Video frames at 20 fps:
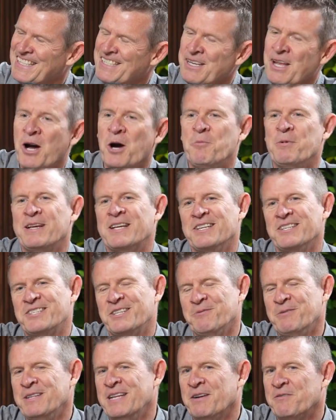No, because she
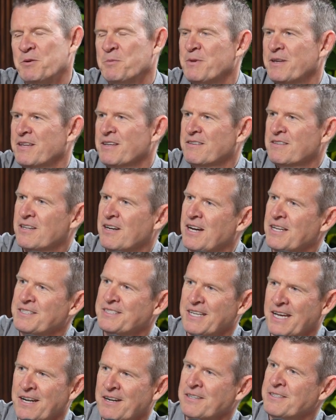would never be caught
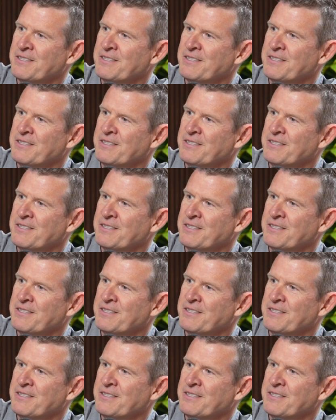dead on